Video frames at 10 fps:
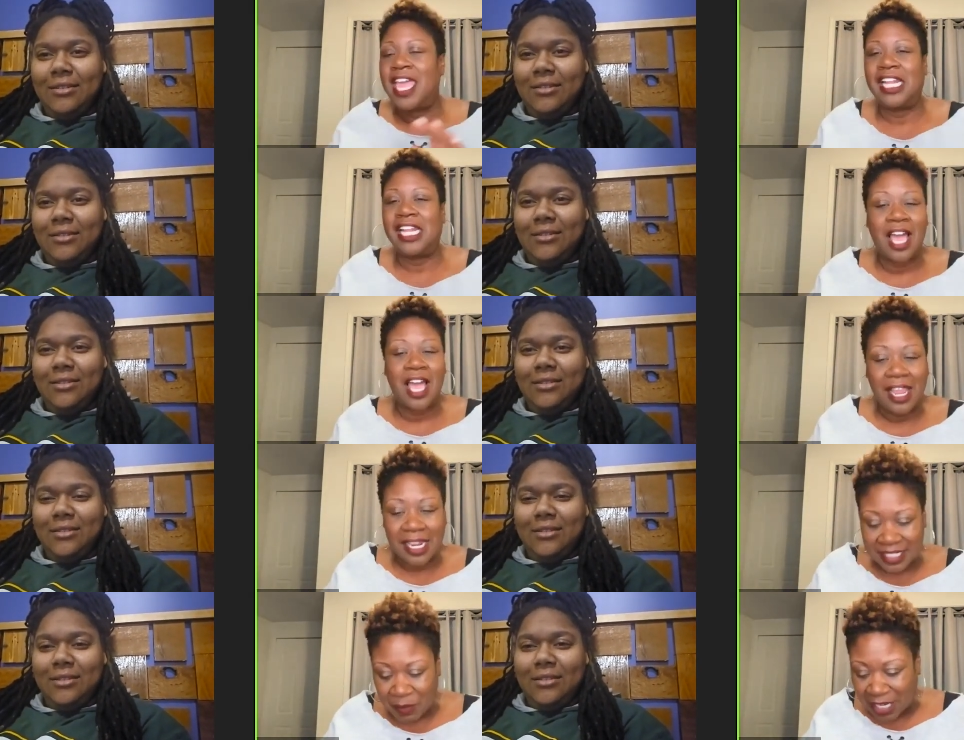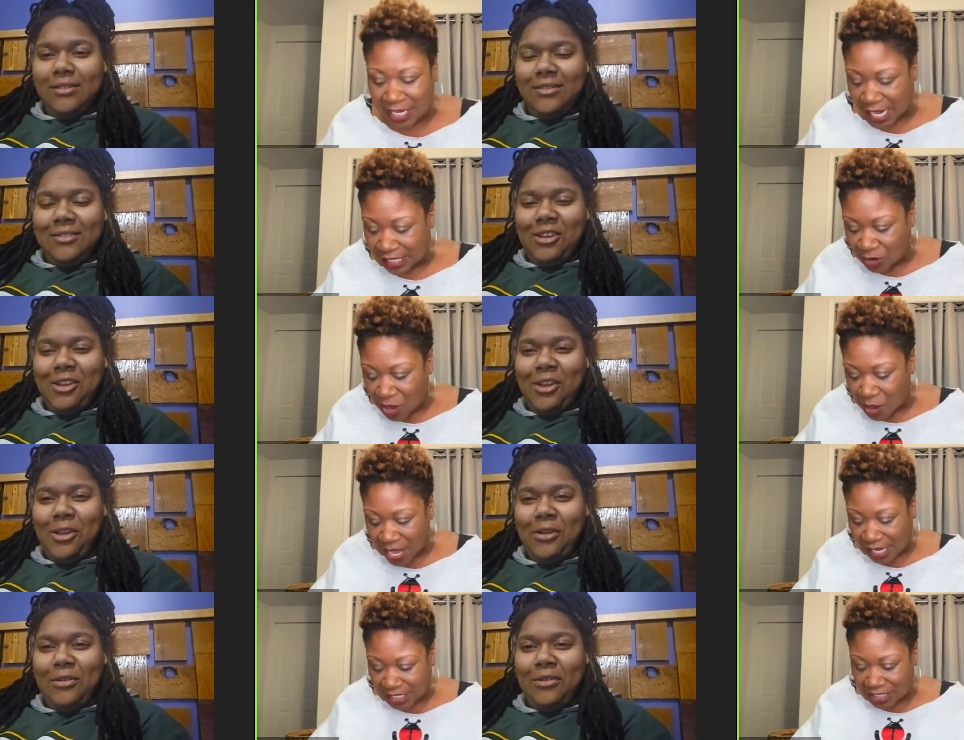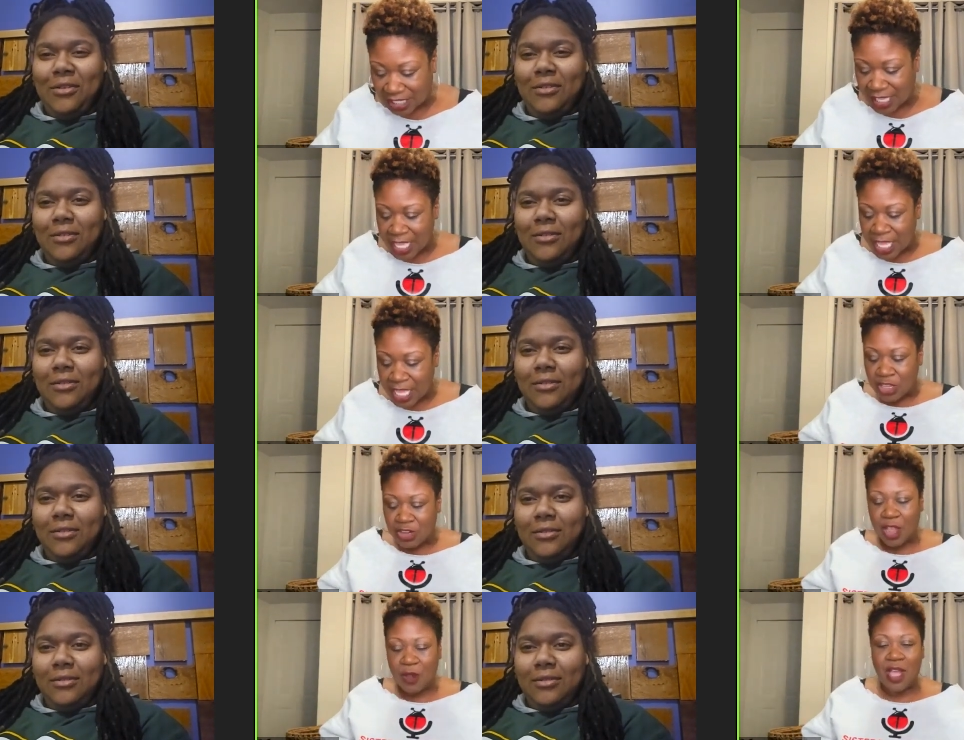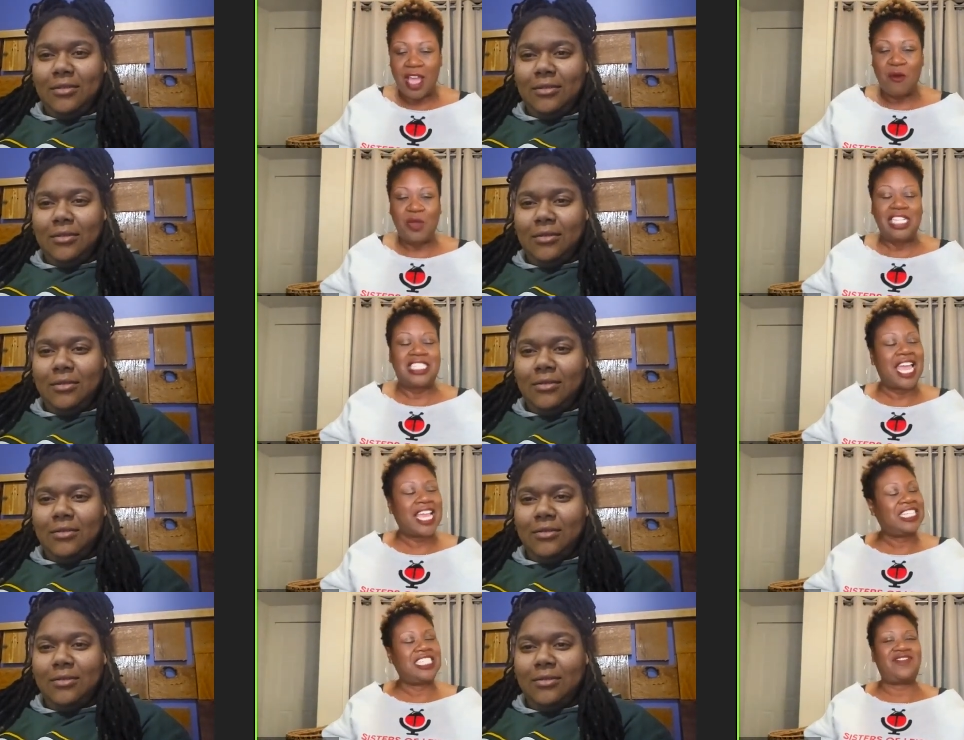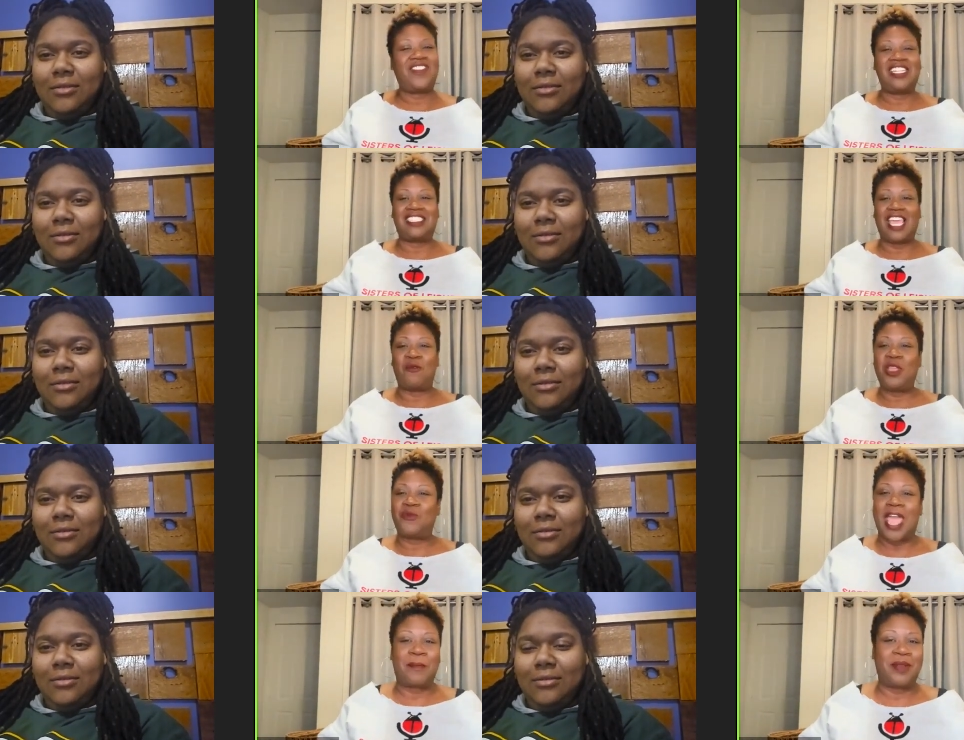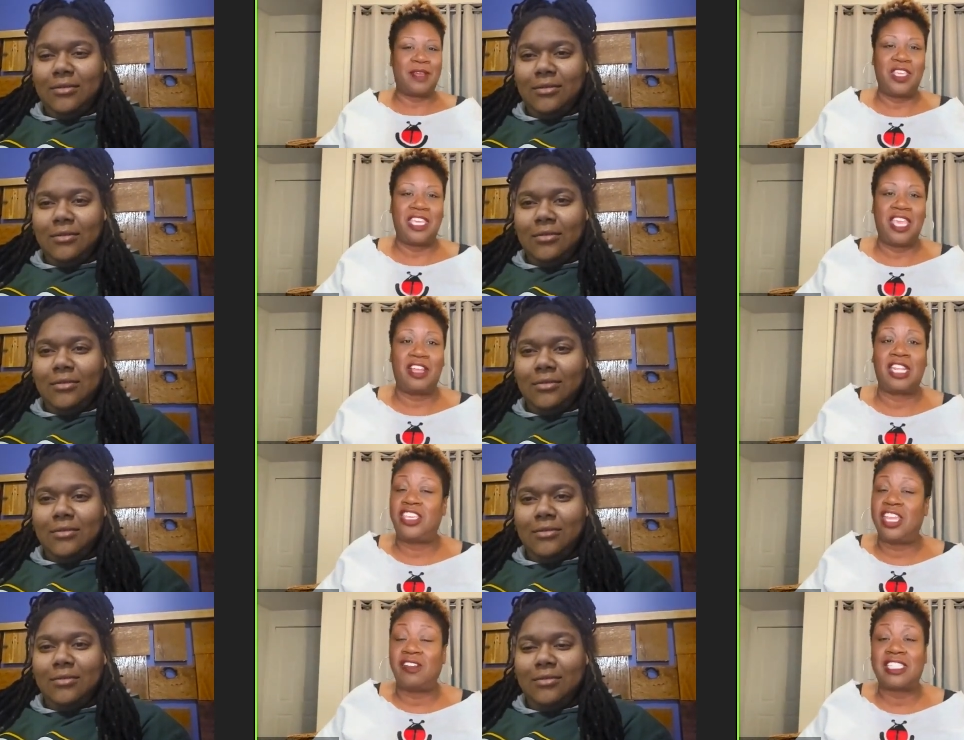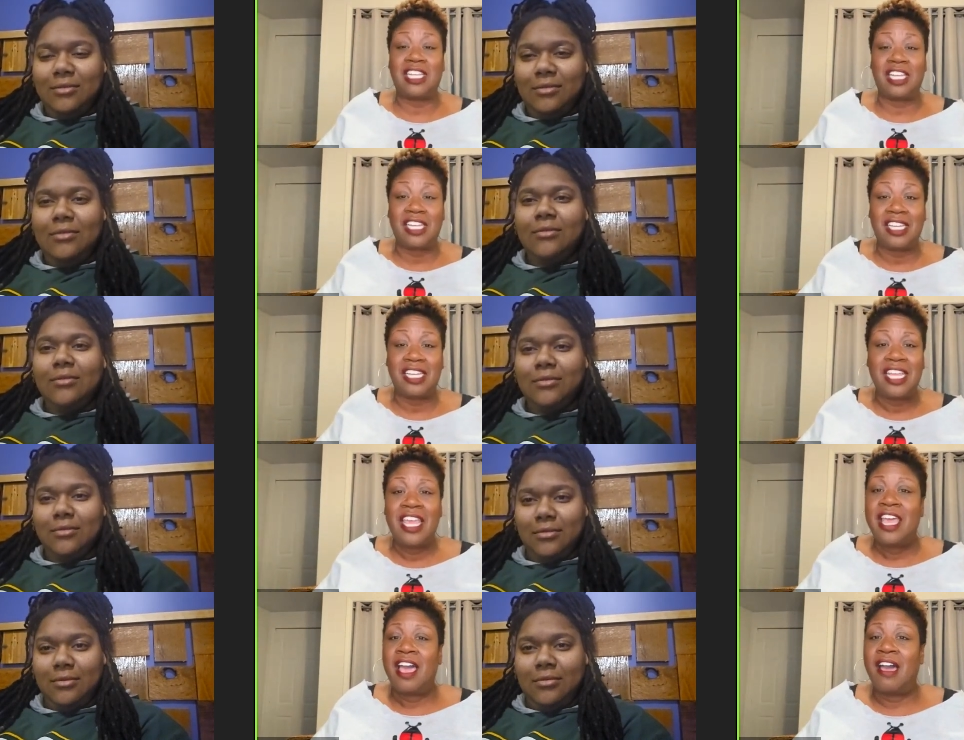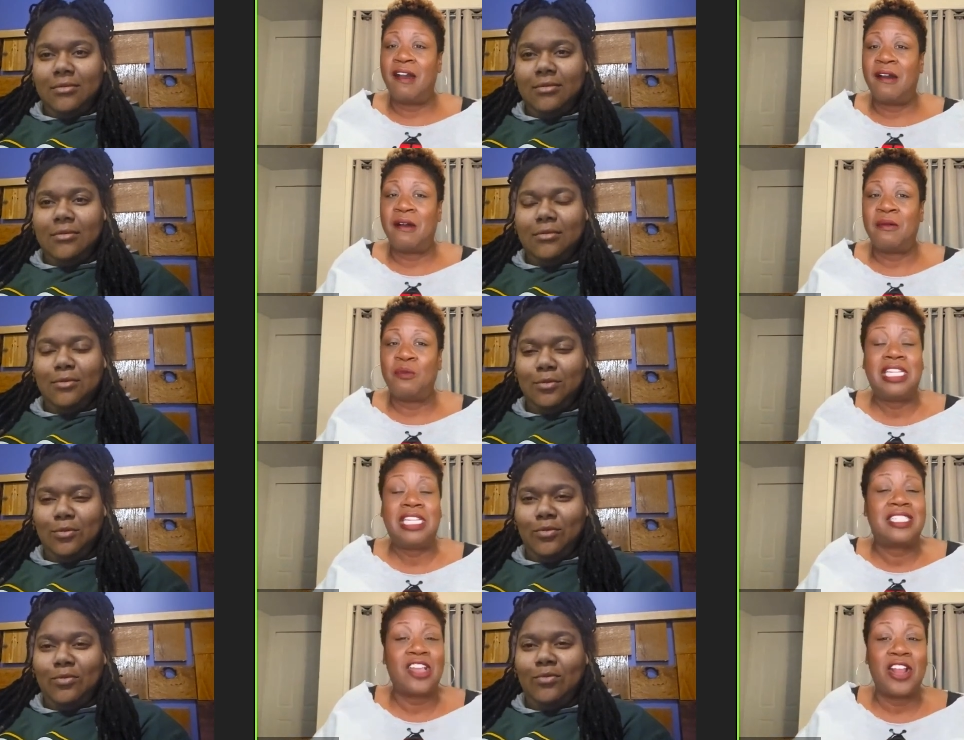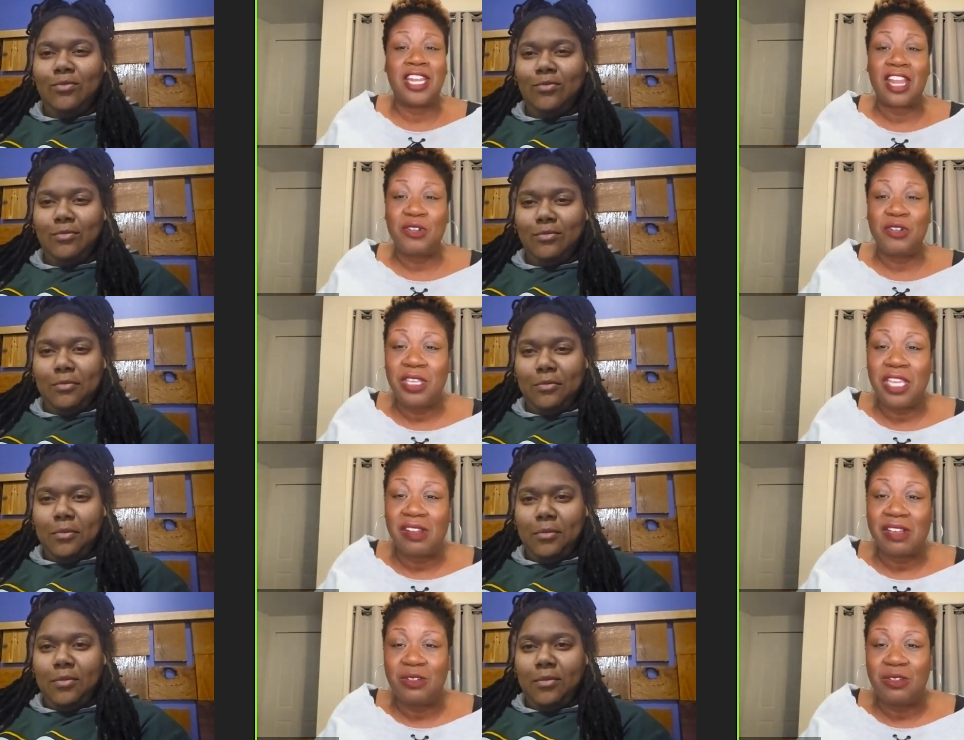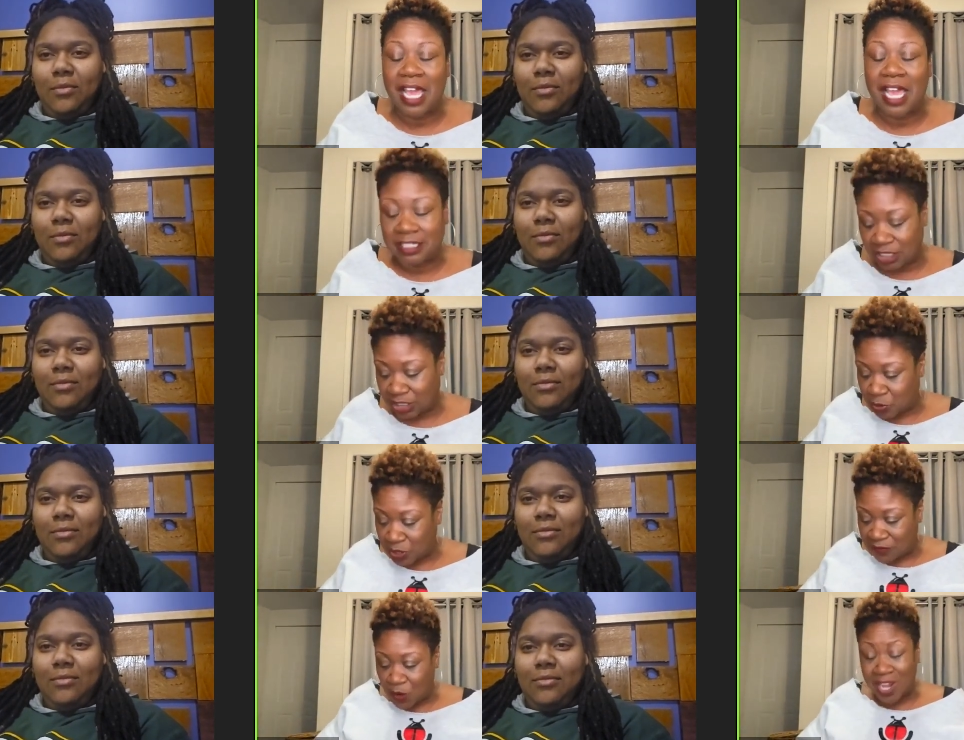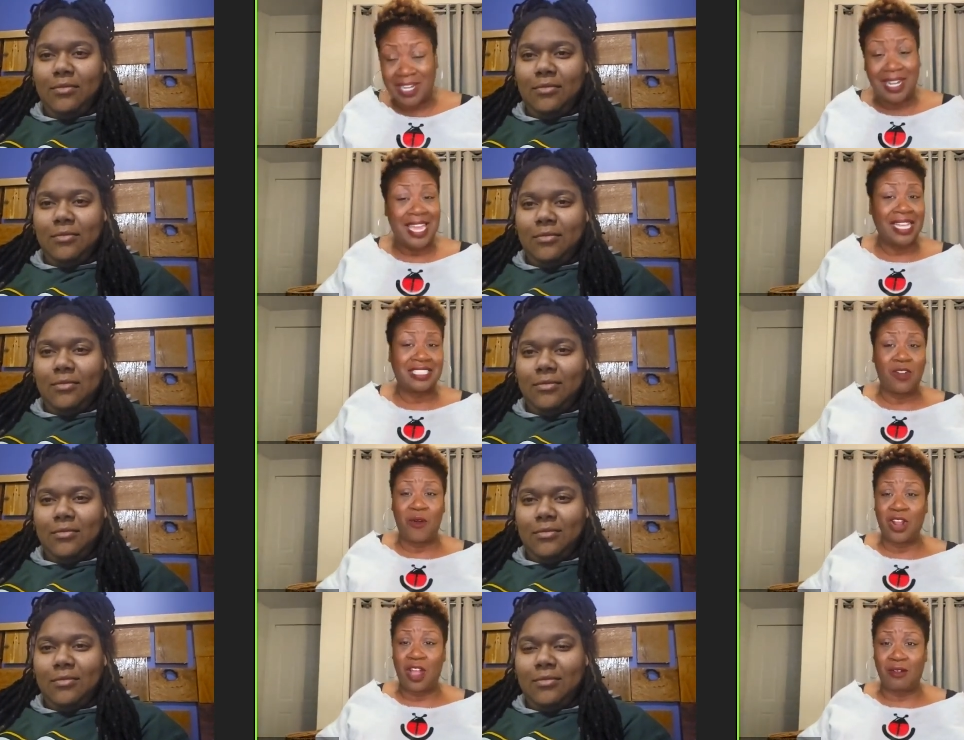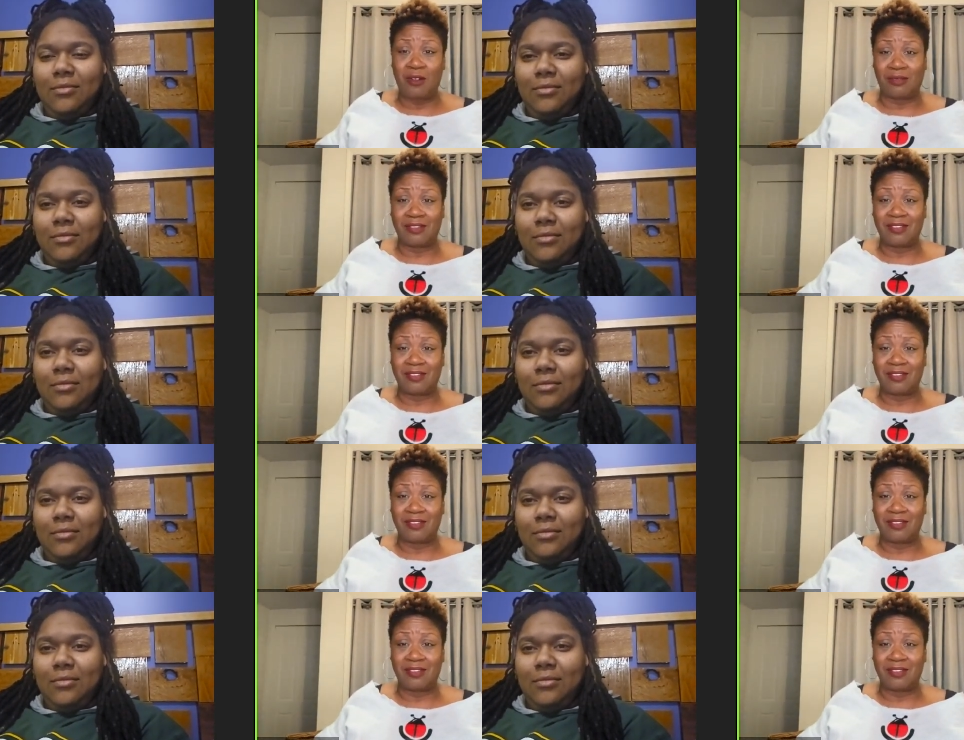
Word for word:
Speaker 1: and talking to me today. So, Myesha, you know what? We like I just finished saying, we wrapping up the year. The year is done. Um, we just started a new year. It's 2024, and a lot's going on.